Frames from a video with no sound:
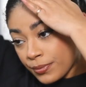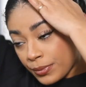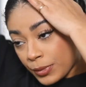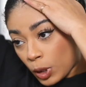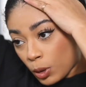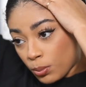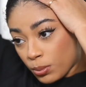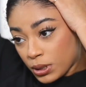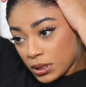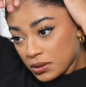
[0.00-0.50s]

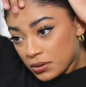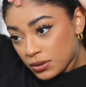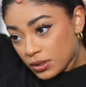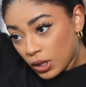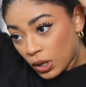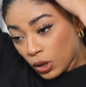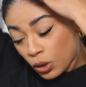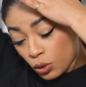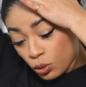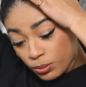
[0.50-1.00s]
Don't put
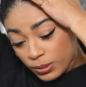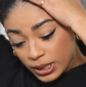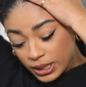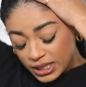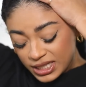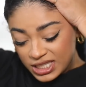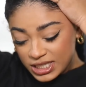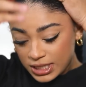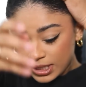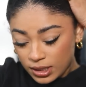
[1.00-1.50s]
too
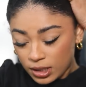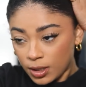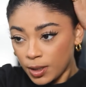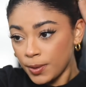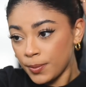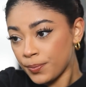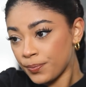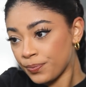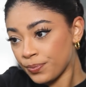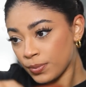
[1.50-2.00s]
much.
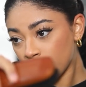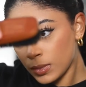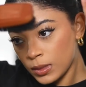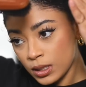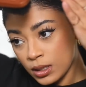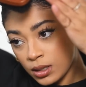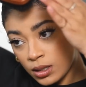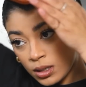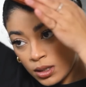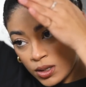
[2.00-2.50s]

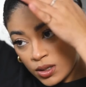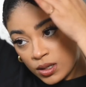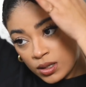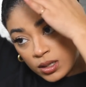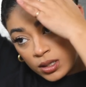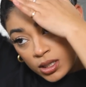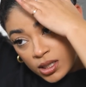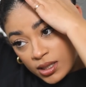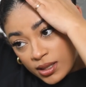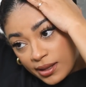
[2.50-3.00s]

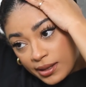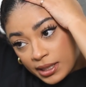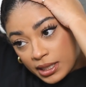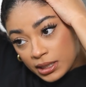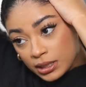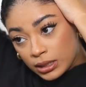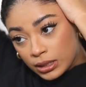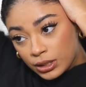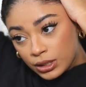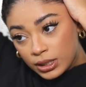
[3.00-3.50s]
Like,
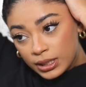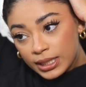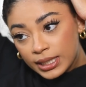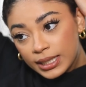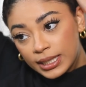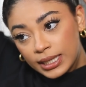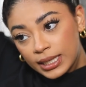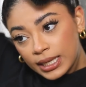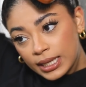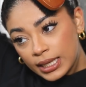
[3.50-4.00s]
it literally
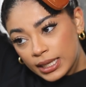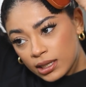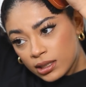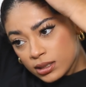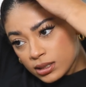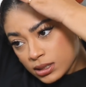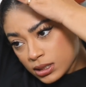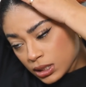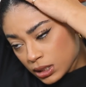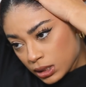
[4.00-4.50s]

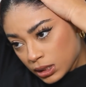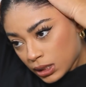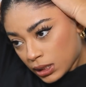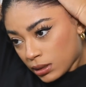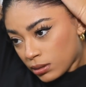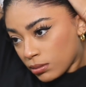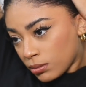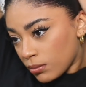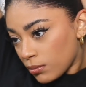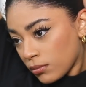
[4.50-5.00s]

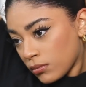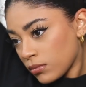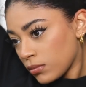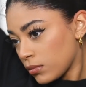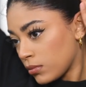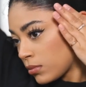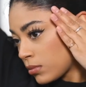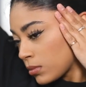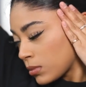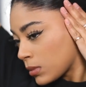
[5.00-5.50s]
instantly
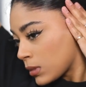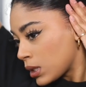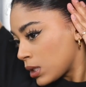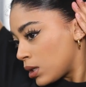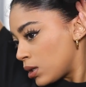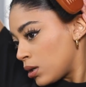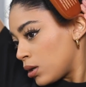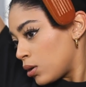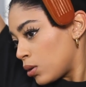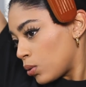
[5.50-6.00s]

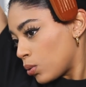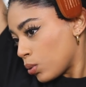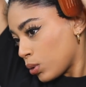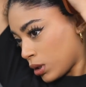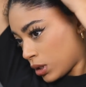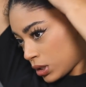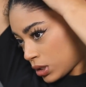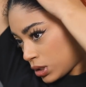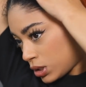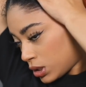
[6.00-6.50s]

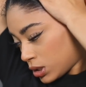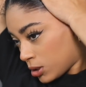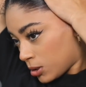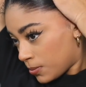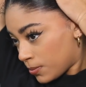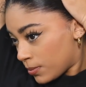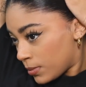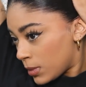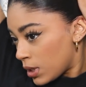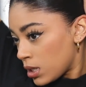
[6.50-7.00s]
works.
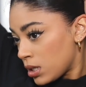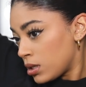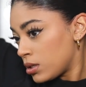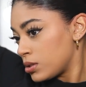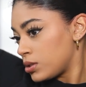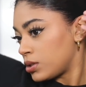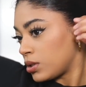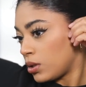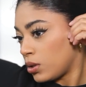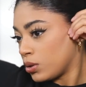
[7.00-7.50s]

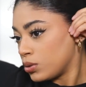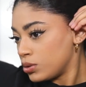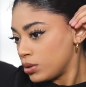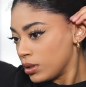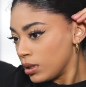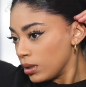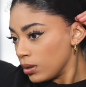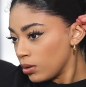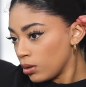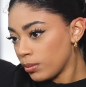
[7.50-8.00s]
So
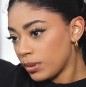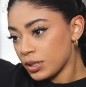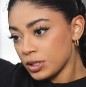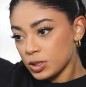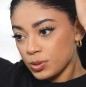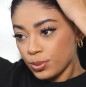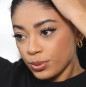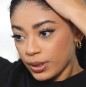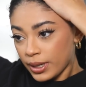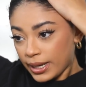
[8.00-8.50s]
do a little bit of
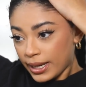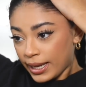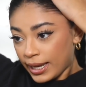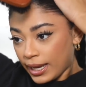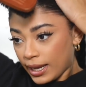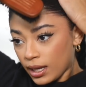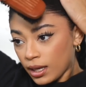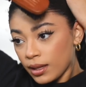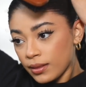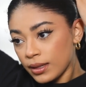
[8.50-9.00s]

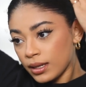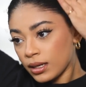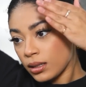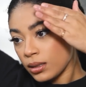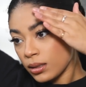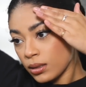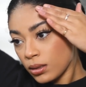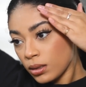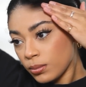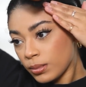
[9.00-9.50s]
spray and then a
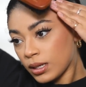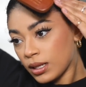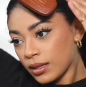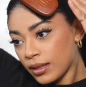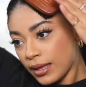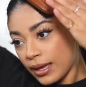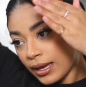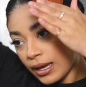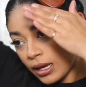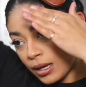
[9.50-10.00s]
little bit of
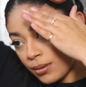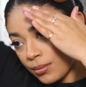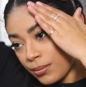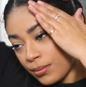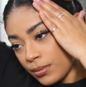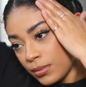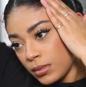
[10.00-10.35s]
that.